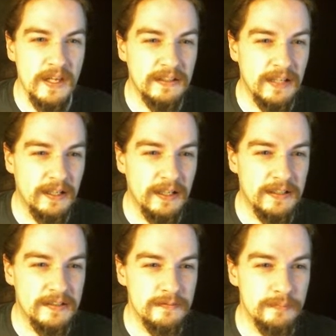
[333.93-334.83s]
yeah,
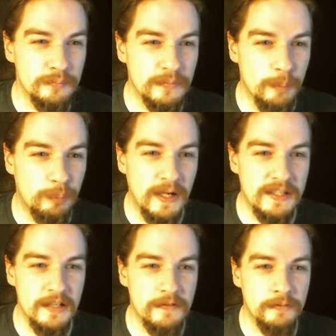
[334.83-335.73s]
it
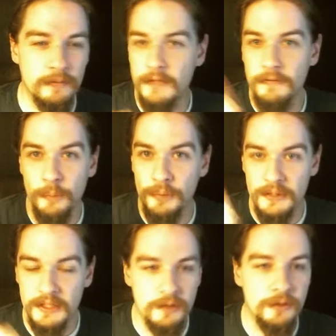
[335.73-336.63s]
procs off of whatever
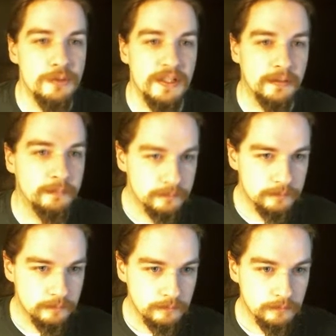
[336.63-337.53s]
ability you're using.
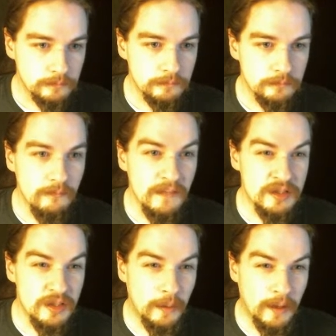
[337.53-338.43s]

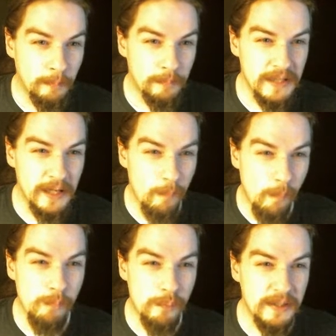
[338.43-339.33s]
So yeah,
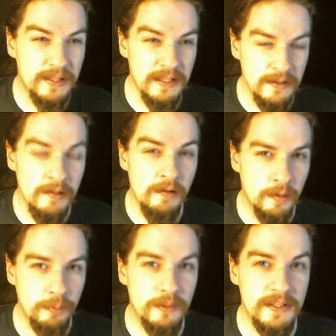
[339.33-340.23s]
pretty
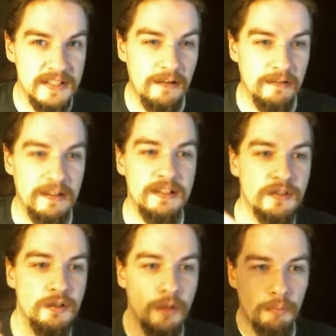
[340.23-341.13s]
solid. It's
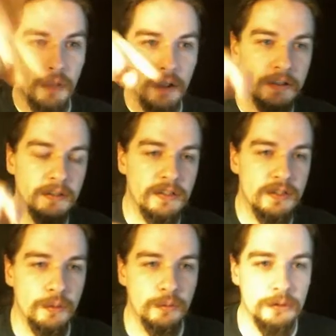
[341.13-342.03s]
also a mark,
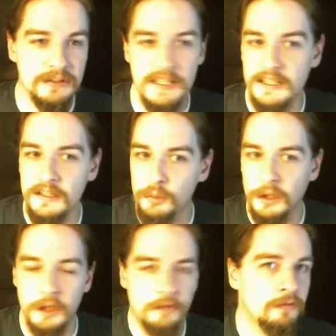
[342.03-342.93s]
so it will technically
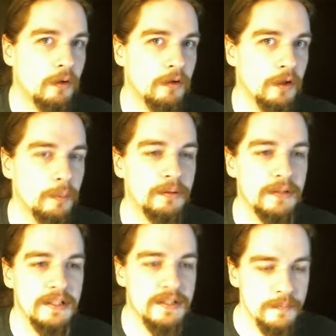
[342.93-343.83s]
work off of all your
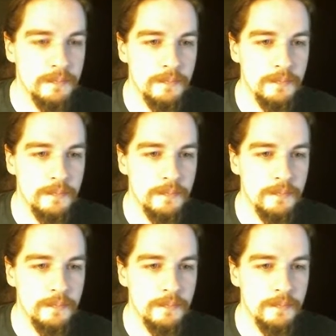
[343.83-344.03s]
abilities.